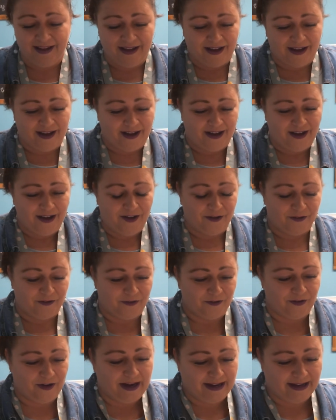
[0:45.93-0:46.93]
All
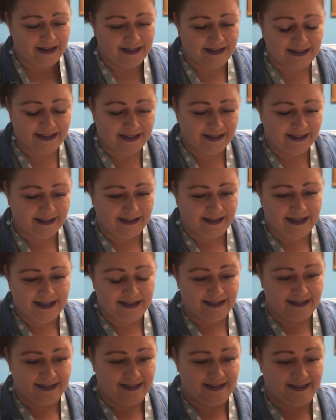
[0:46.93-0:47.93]
right,
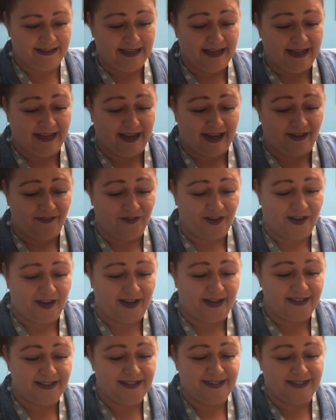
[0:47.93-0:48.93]
let's see. I
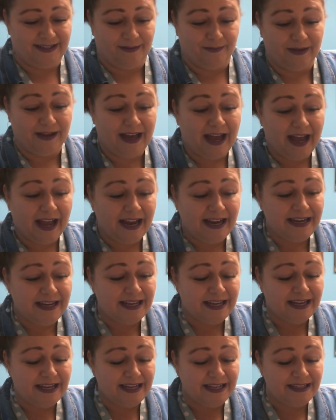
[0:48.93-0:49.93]
got some kind
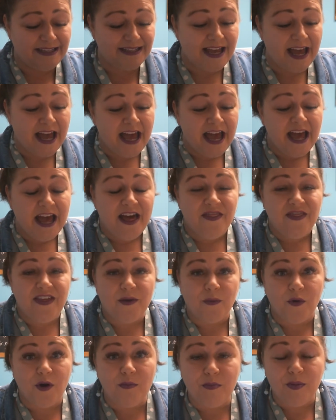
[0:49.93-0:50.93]
kids that
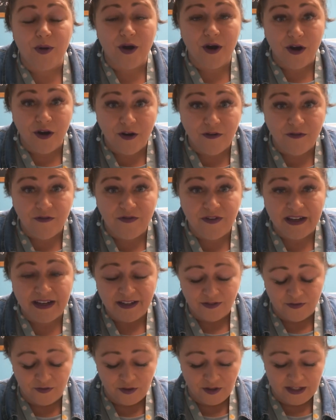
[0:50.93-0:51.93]
were perfect
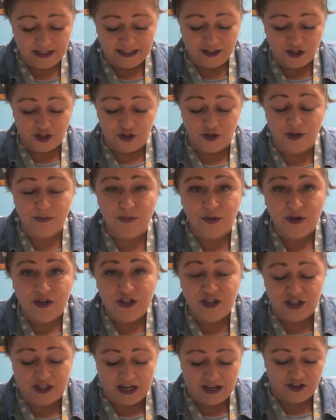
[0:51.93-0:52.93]
for Teacher
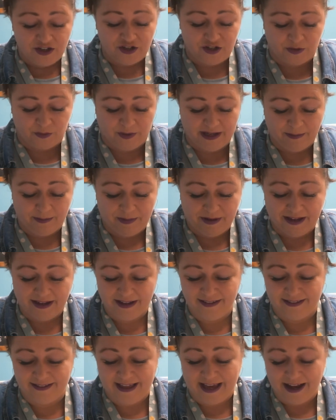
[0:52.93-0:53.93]
Appreciation Week
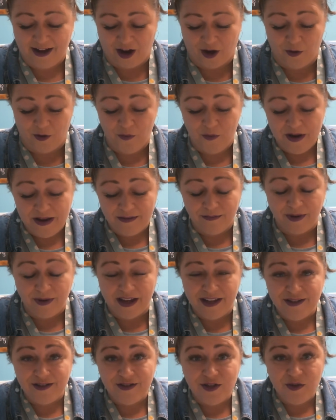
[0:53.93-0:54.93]
because they are written by
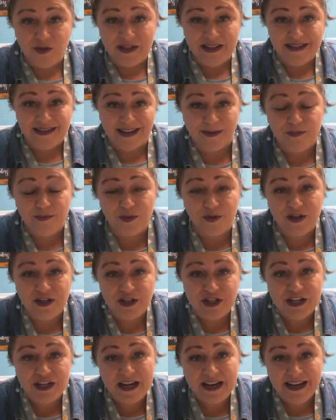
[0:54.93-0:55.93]
students
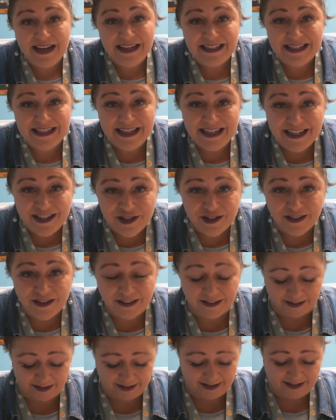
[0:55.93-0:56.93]
appreciating
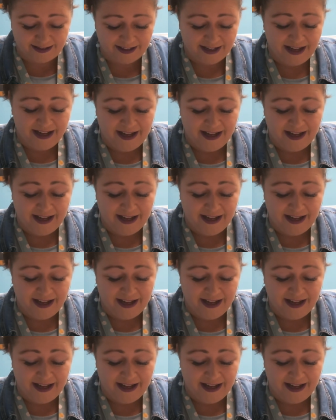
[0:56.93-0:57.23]
teachers.